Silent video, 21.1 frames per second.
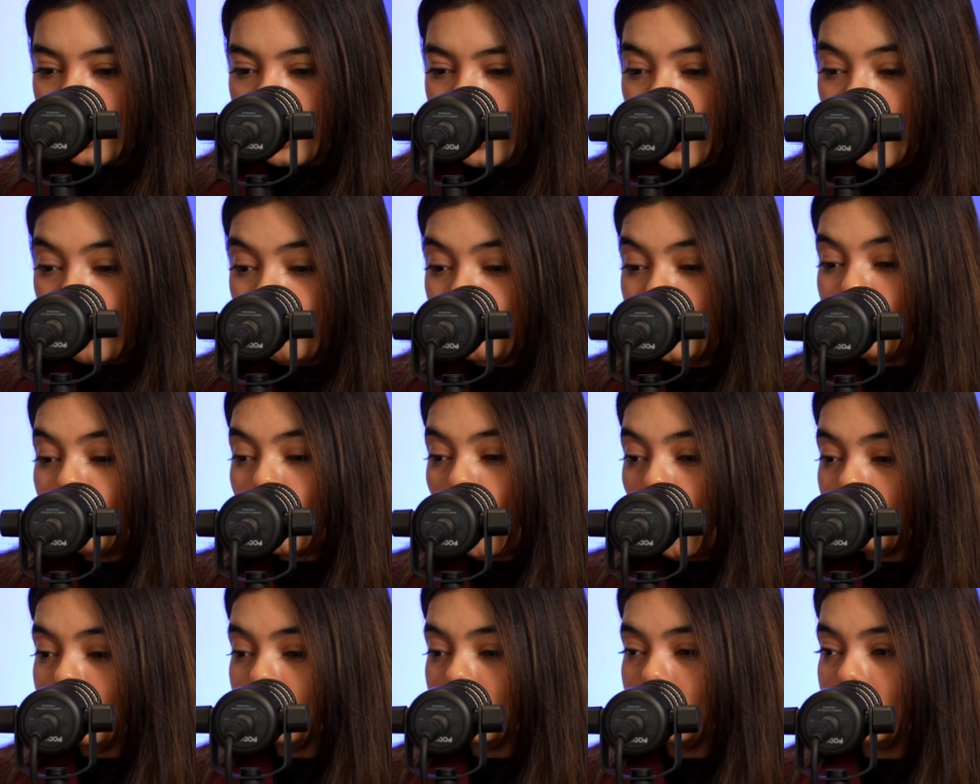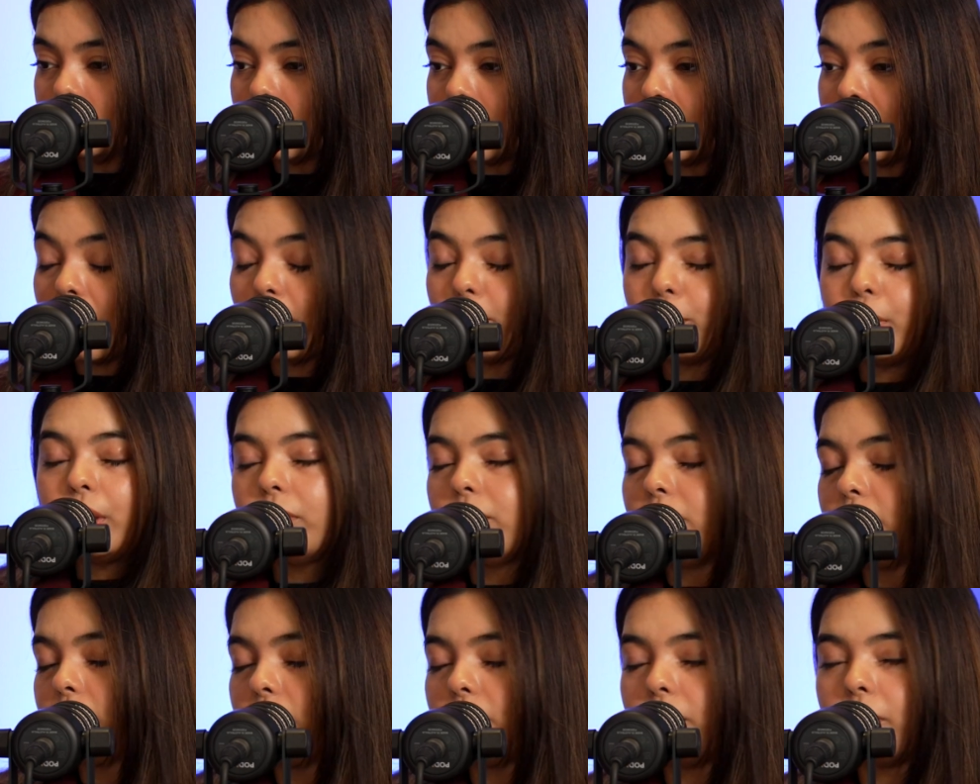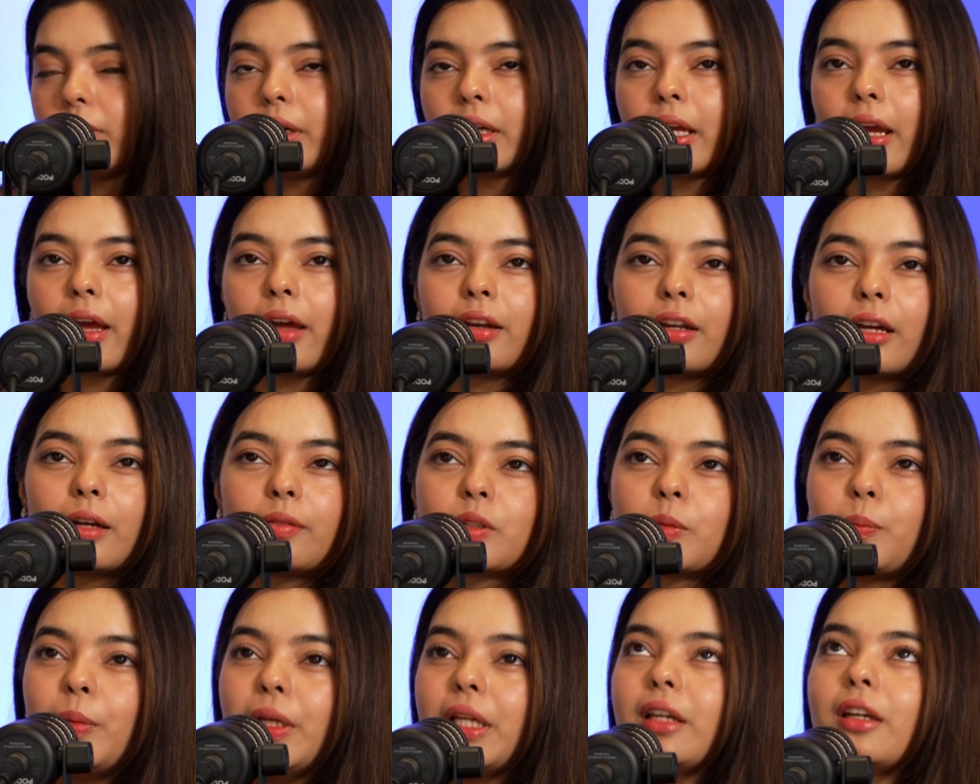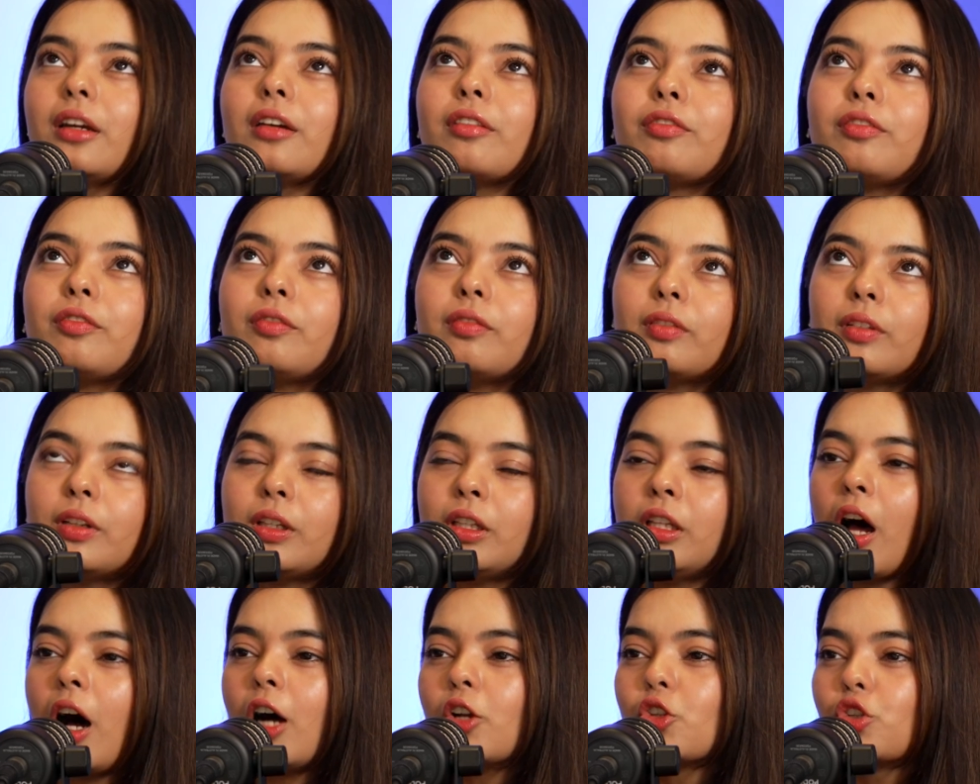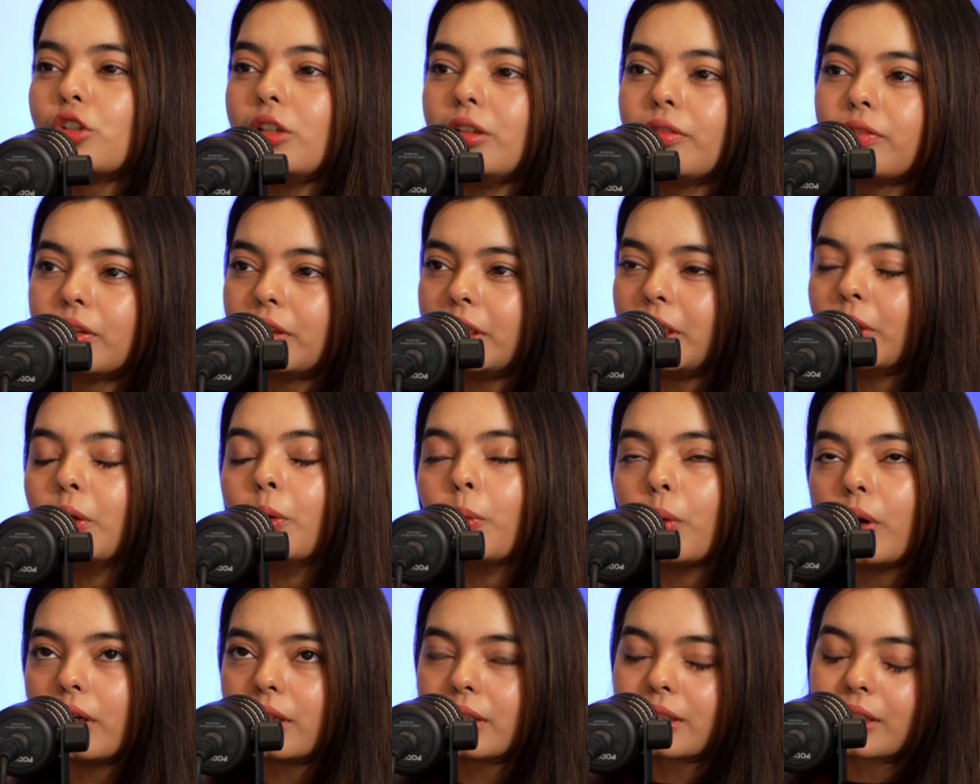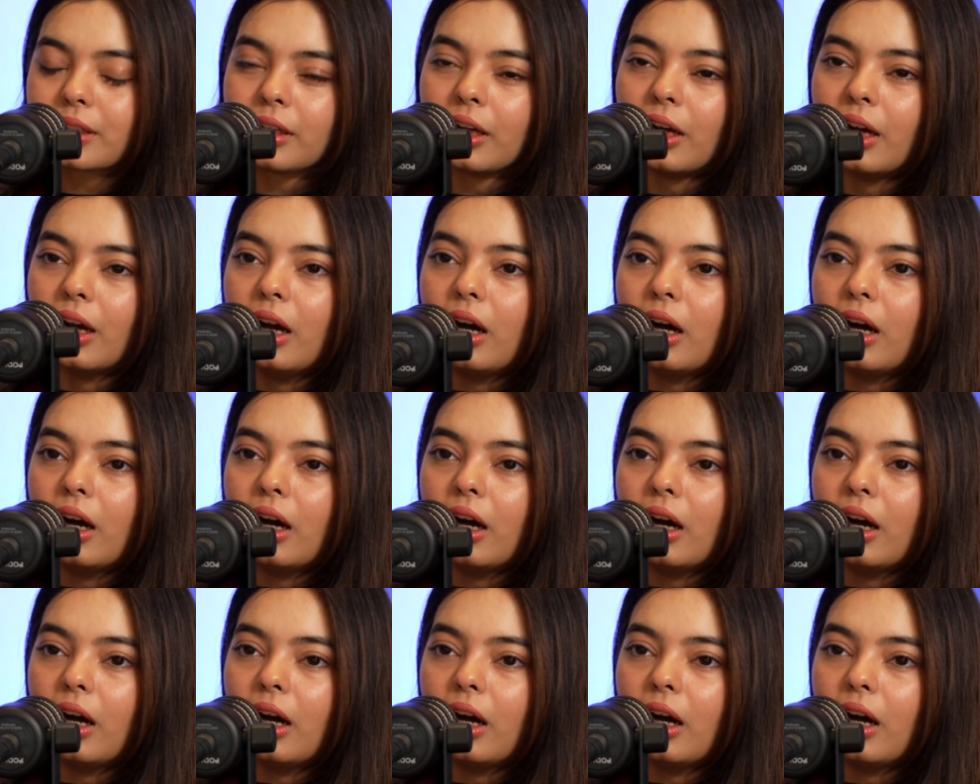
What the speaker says: every model and again, speaking of largely for the universe,